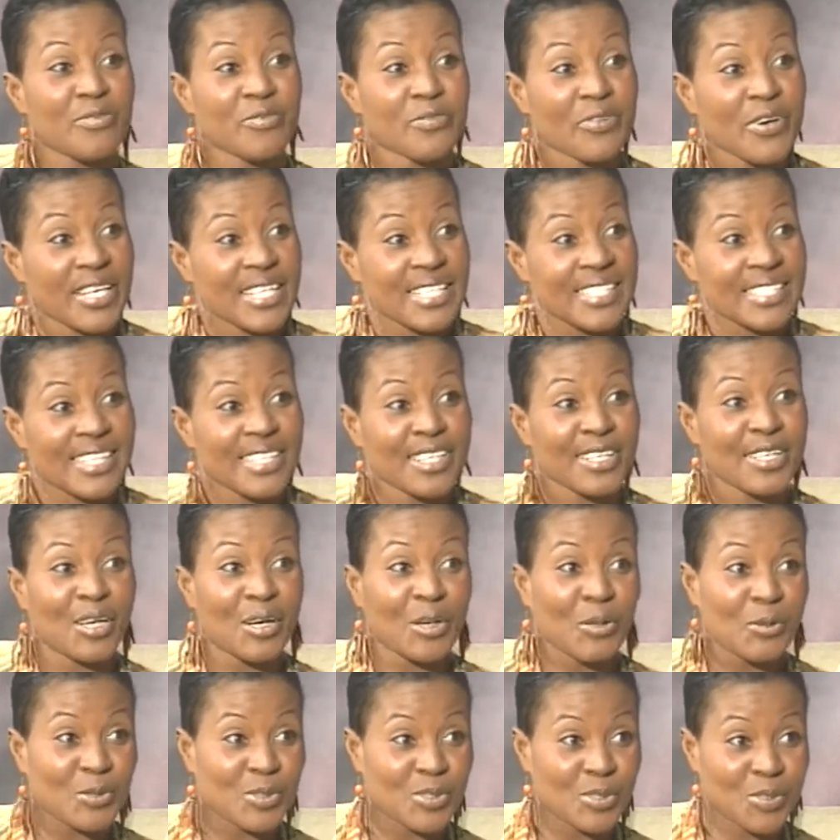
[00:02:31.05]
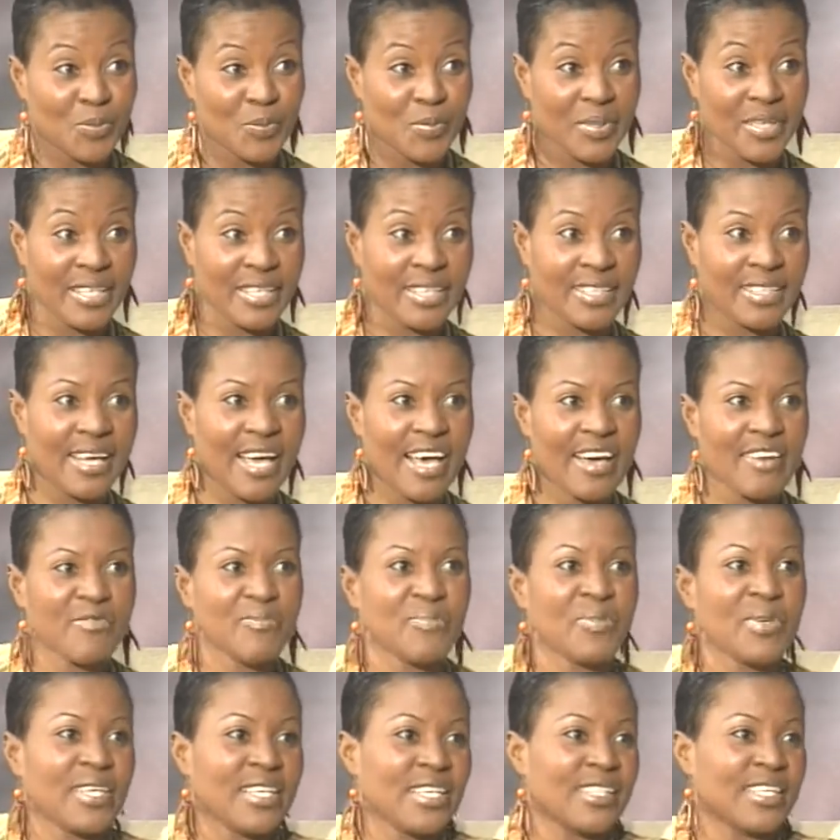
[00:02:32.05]
friends that are close to me and have
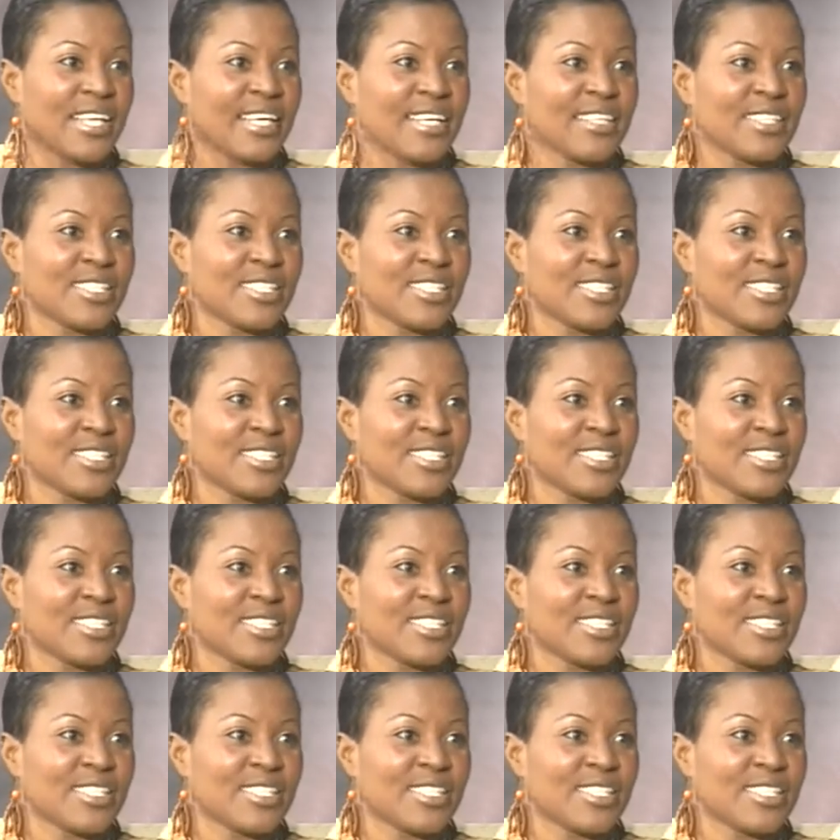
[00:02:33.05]
me like